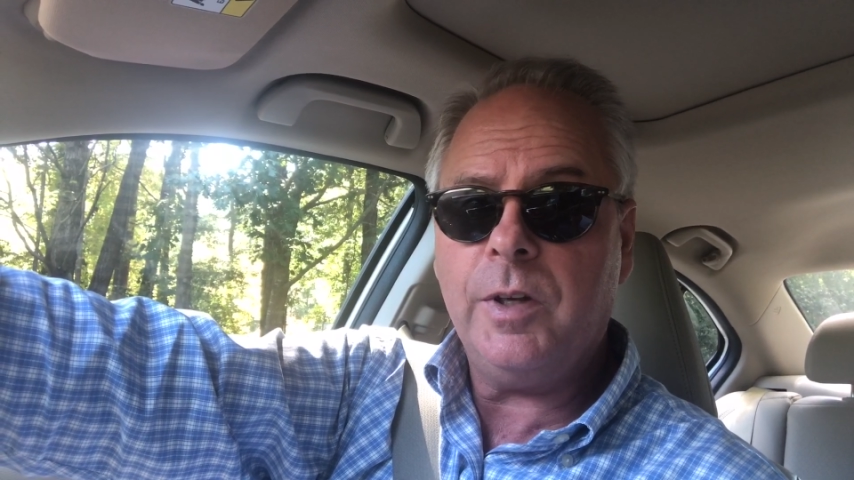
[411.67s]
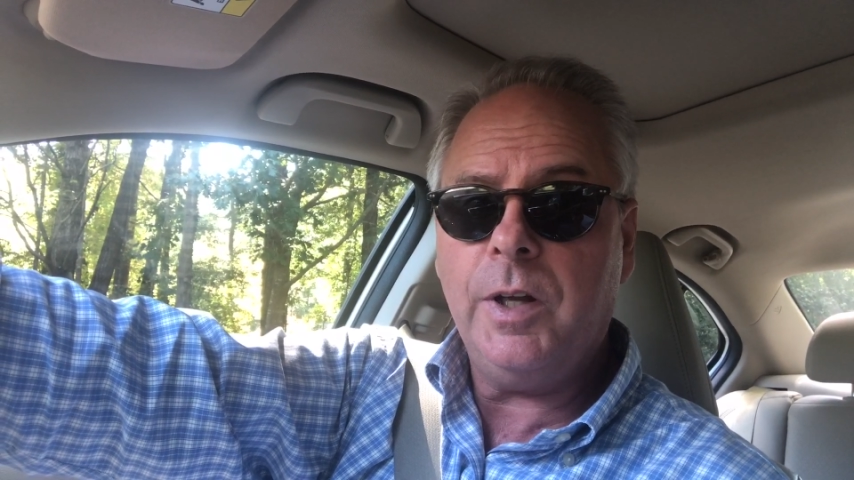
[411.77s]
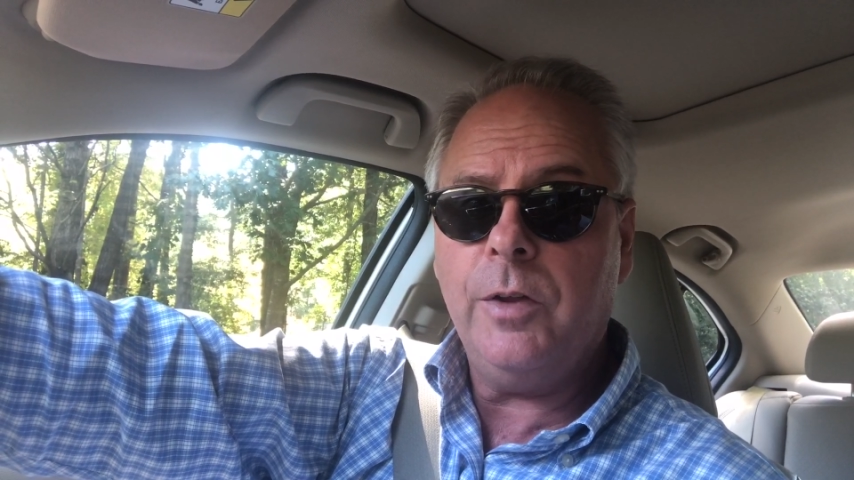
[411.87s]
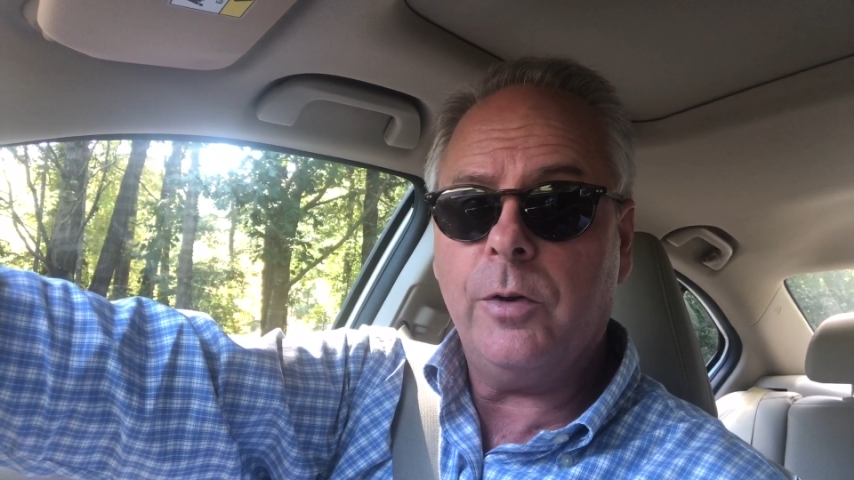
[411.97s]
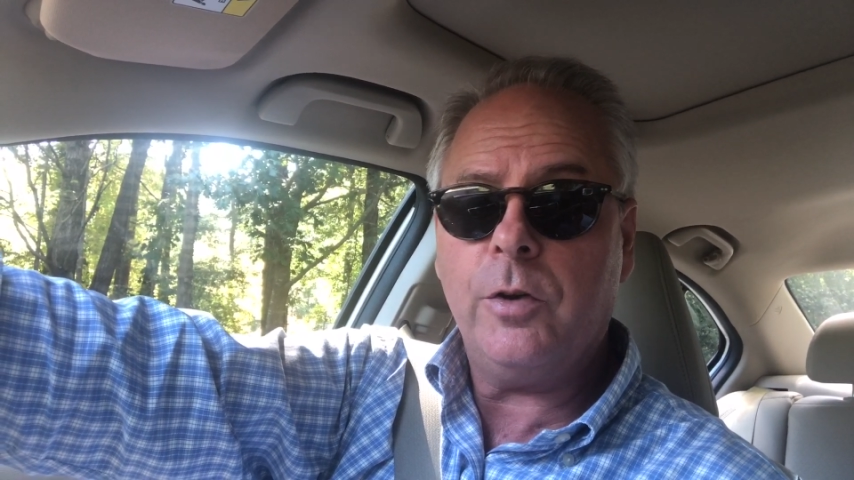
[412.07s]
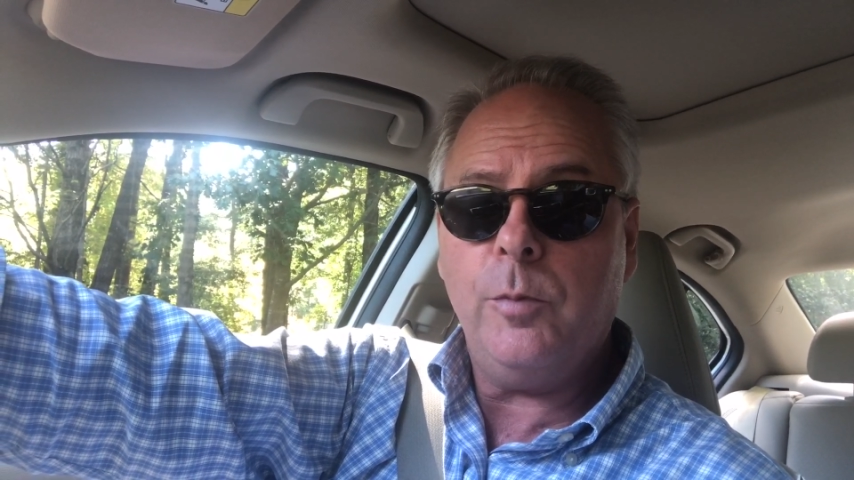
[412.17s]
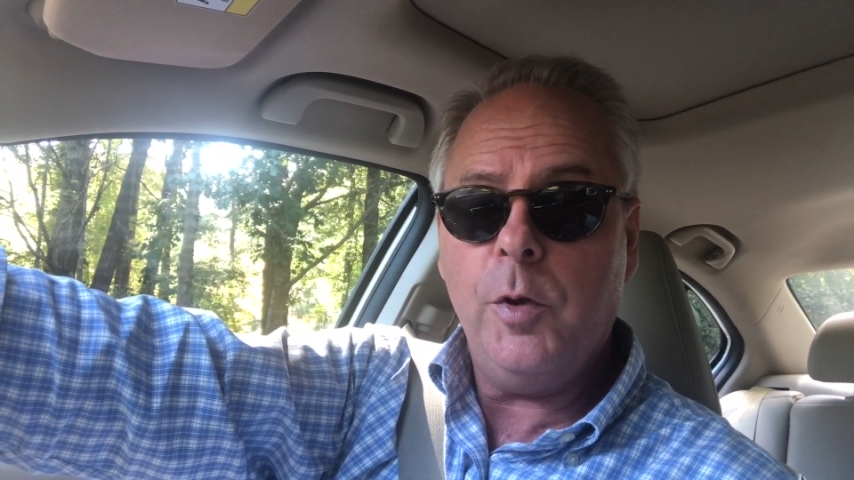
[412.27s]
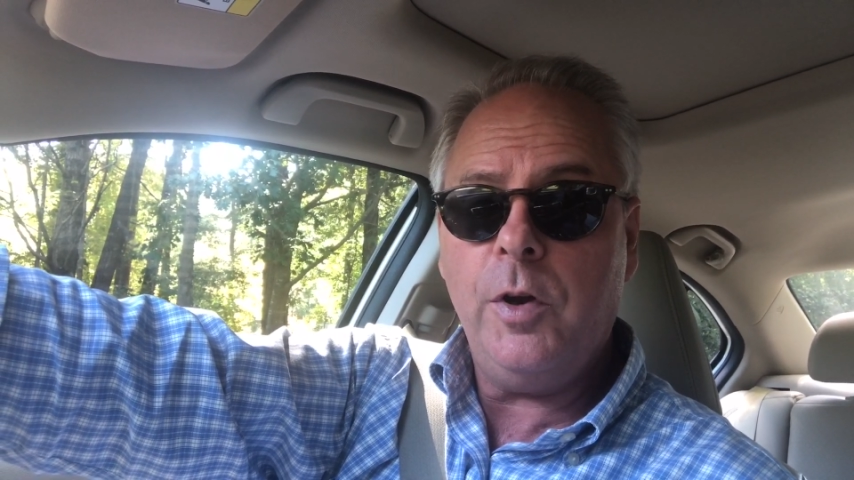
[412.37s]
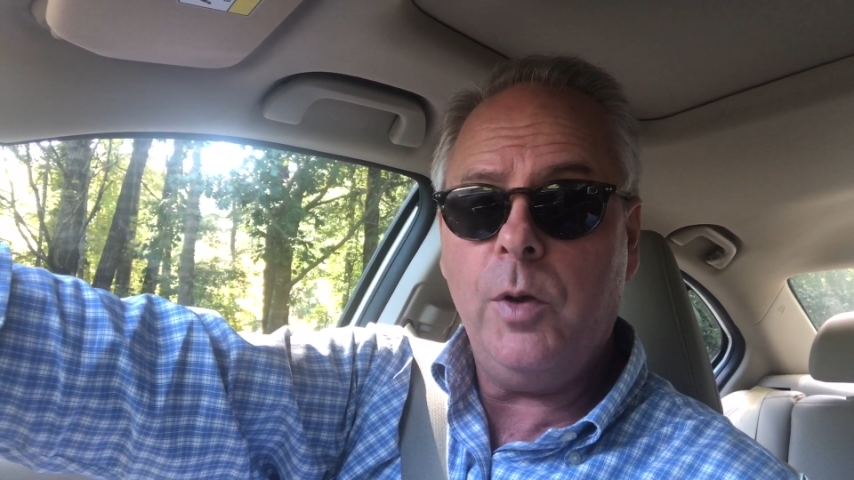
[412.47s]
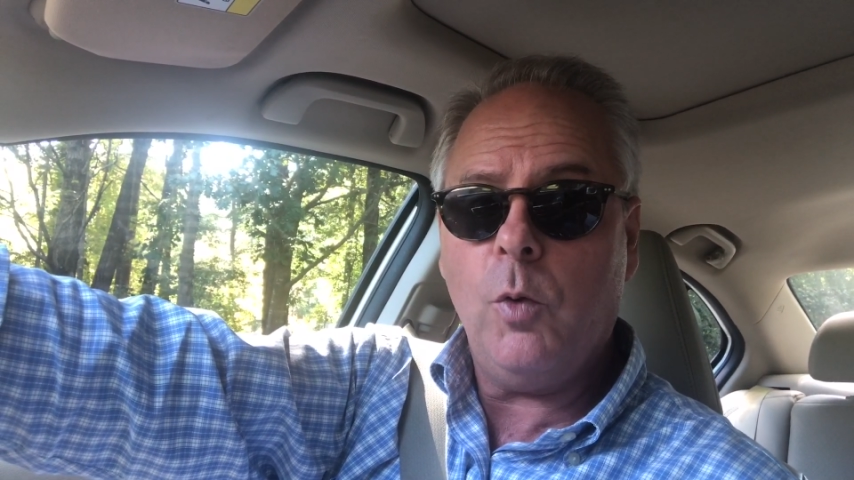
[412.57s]
in either
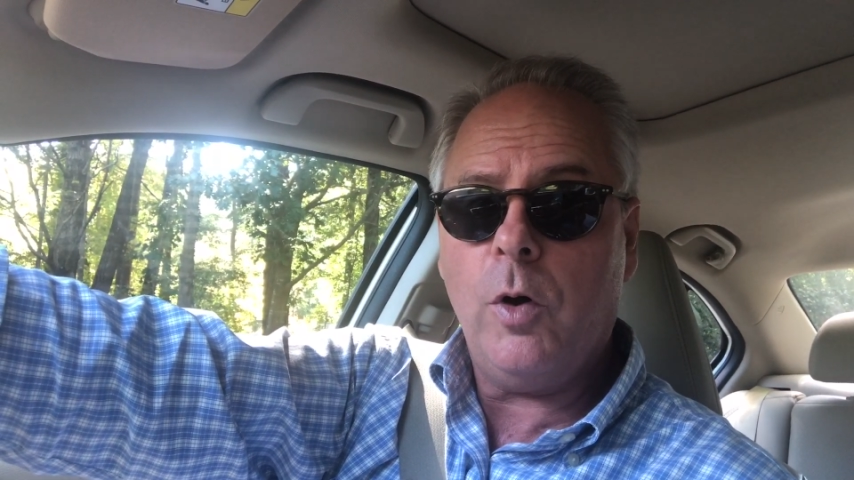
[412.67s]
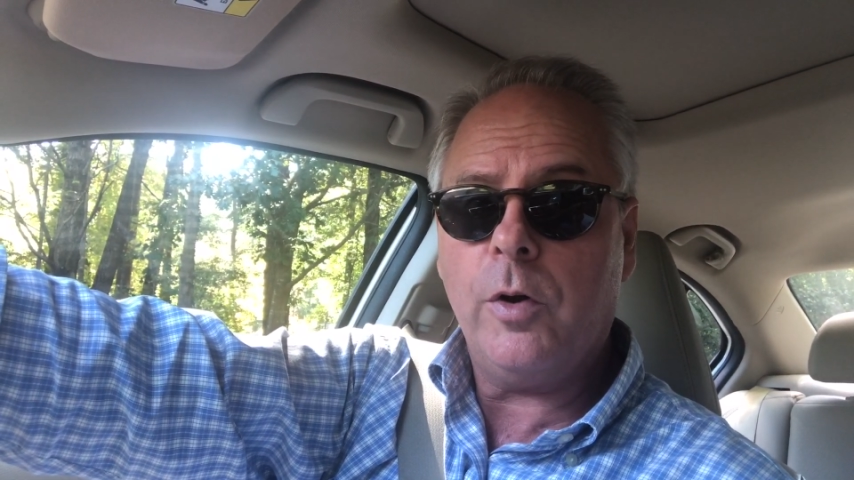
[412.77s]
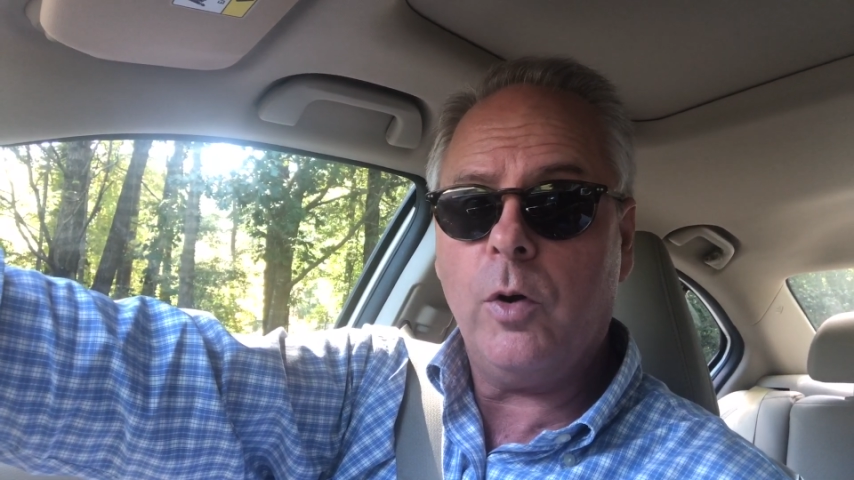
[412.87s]
community water